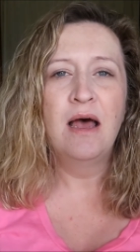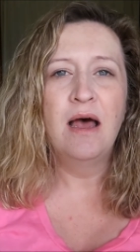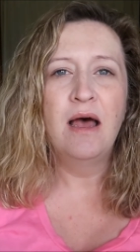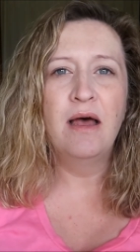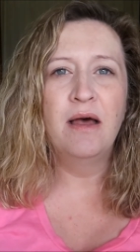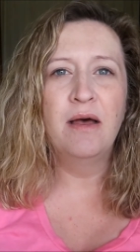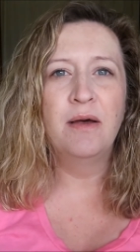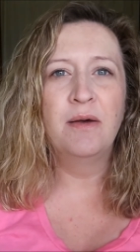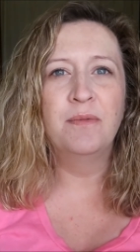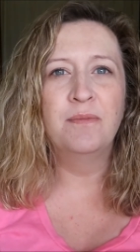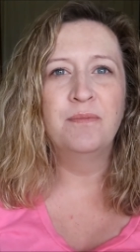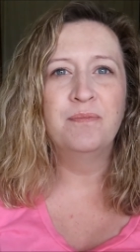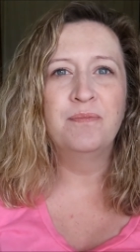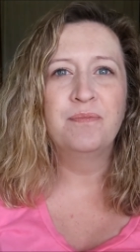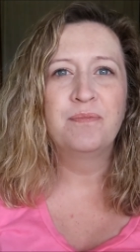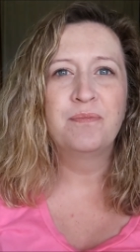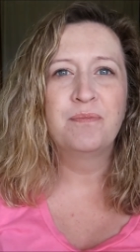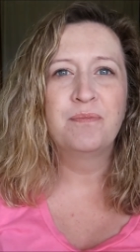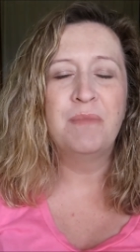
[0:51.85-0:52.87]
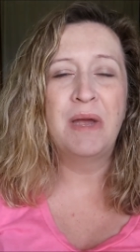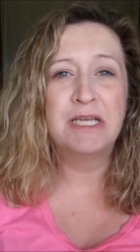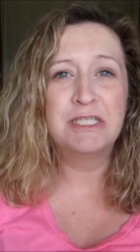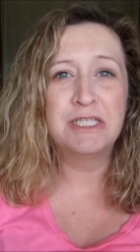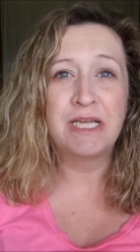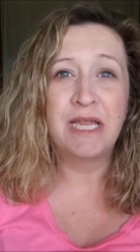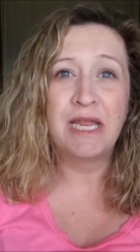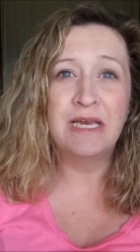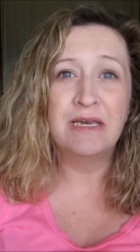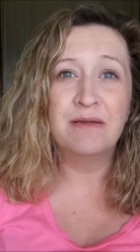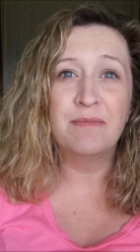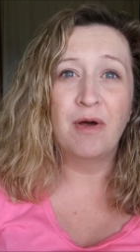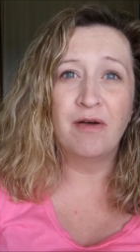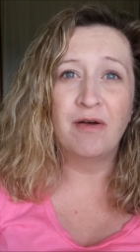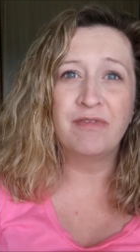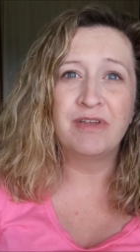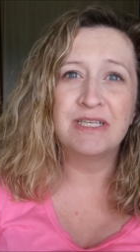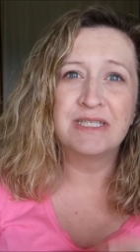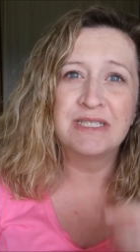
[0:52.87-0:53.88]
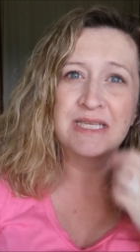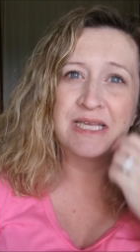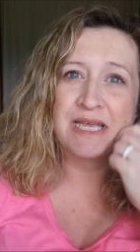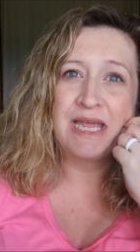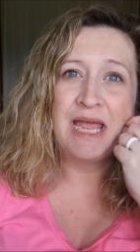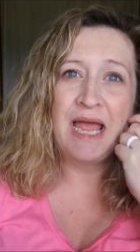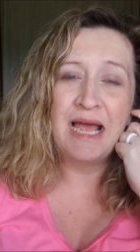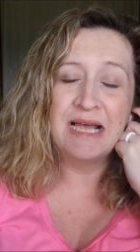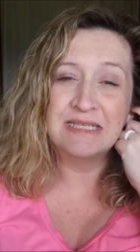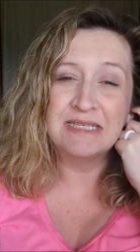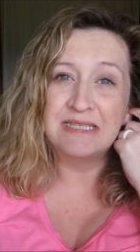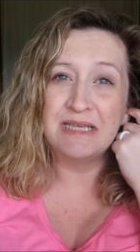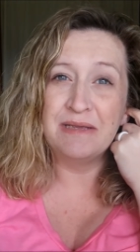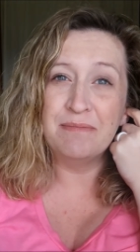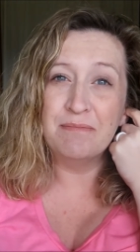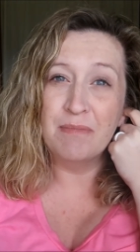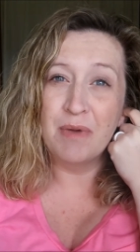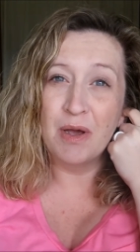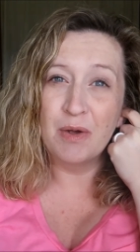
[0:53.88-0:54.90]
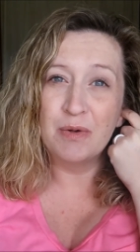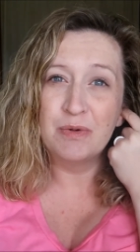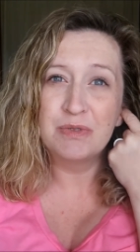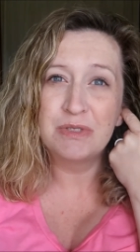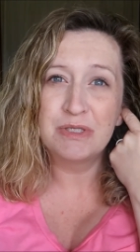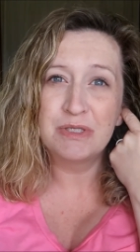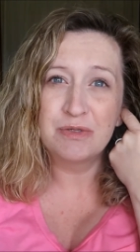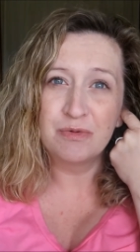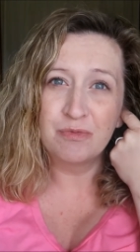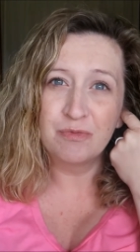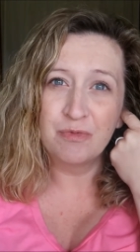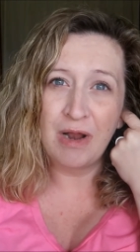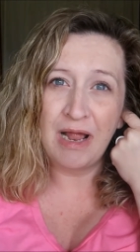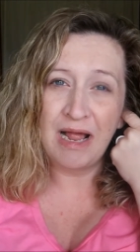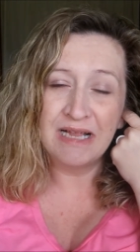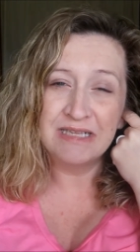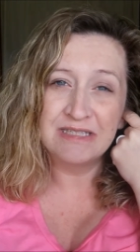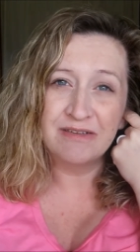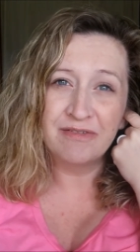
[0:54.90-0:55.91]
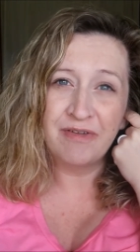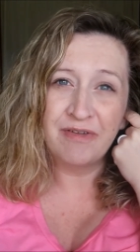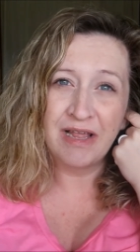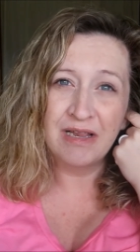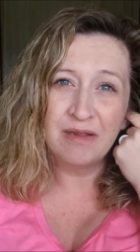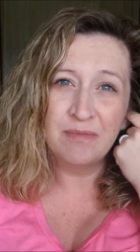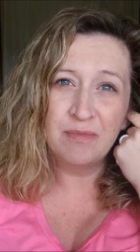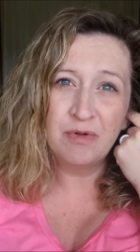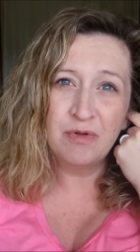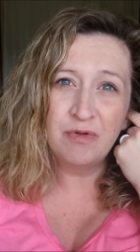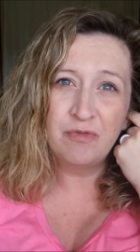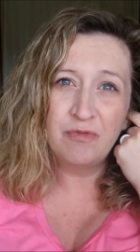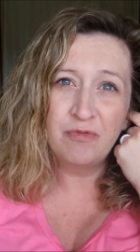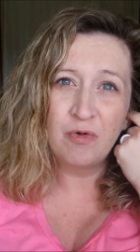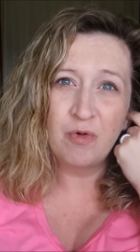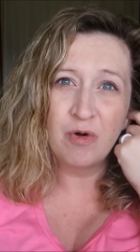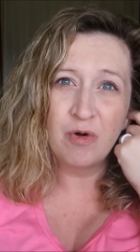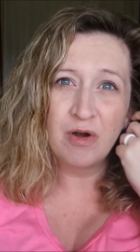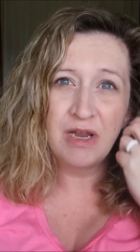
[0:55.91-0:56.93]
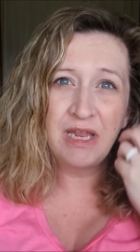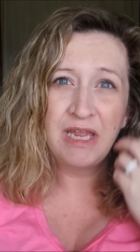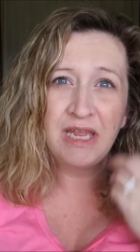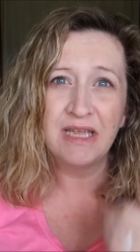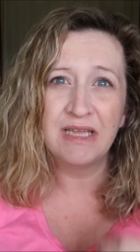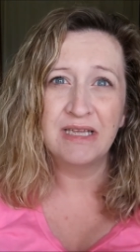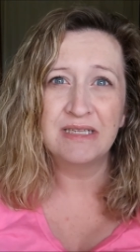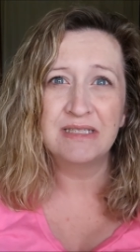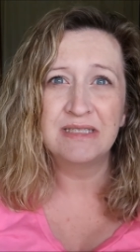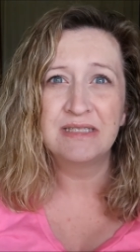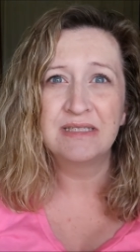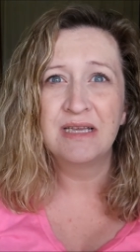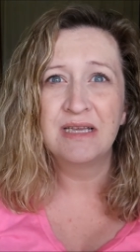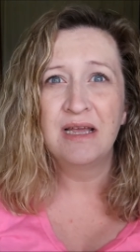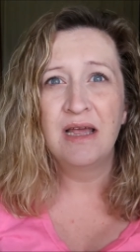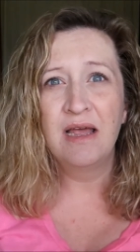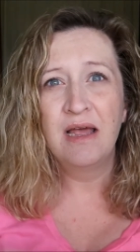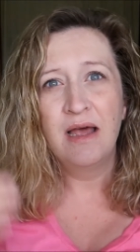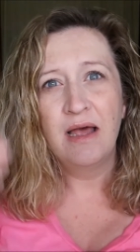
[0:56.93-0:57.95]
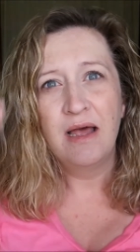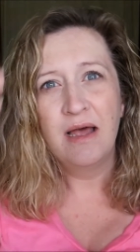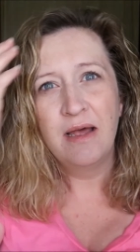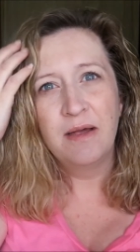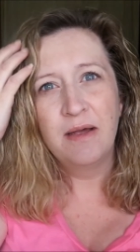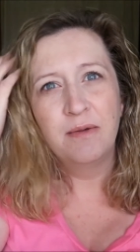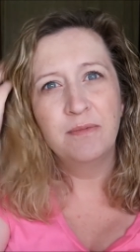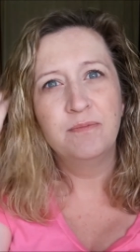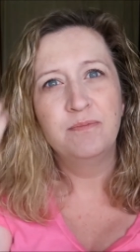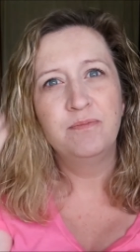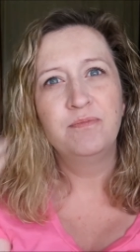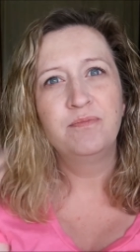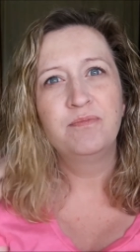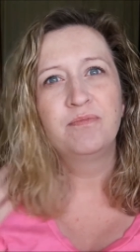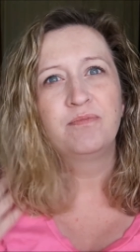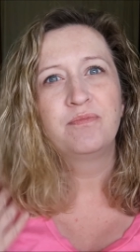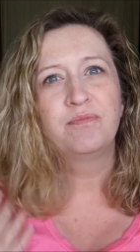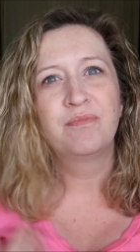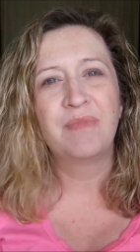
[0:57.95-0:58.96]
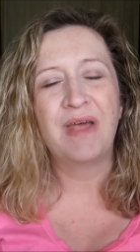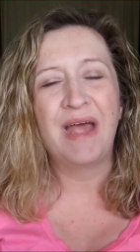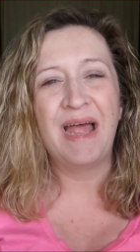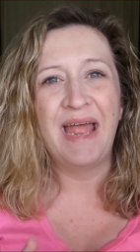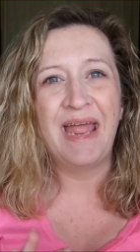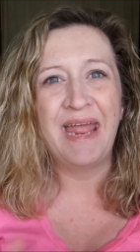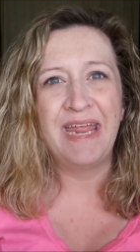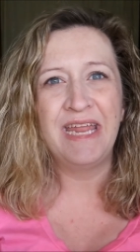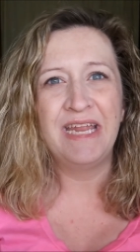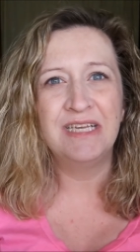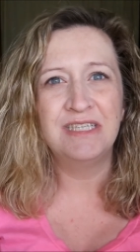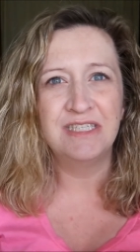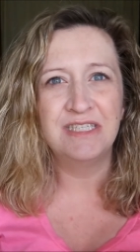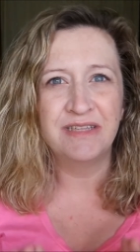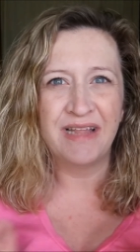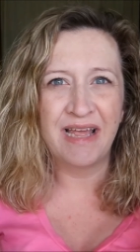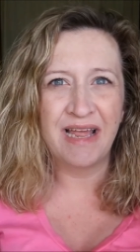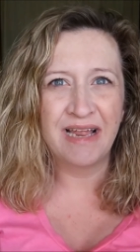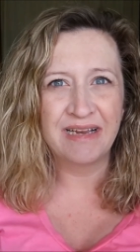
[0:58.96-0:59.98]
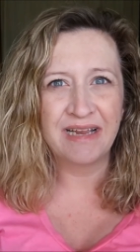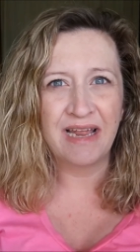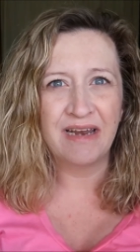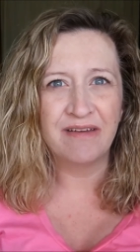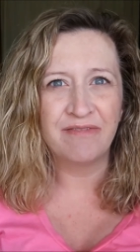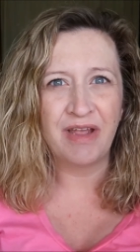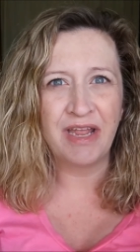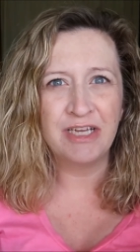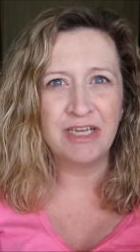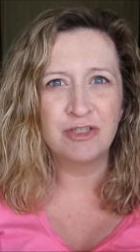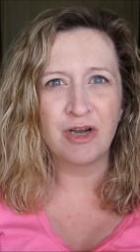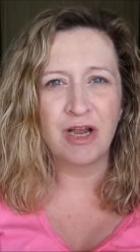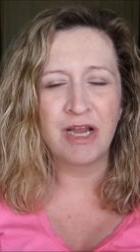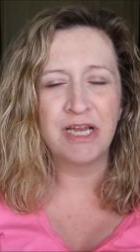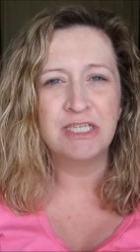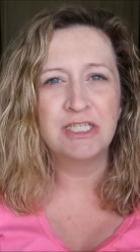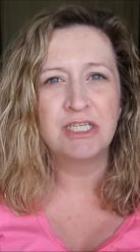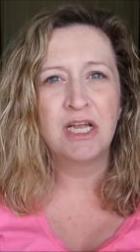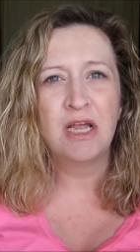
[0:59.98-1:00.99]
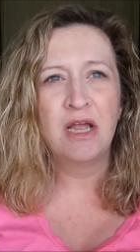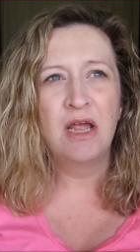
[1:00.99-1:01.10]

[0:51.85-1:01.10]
Magic Kingdom obviously has the most rides available for kids that age, in that kind of age range.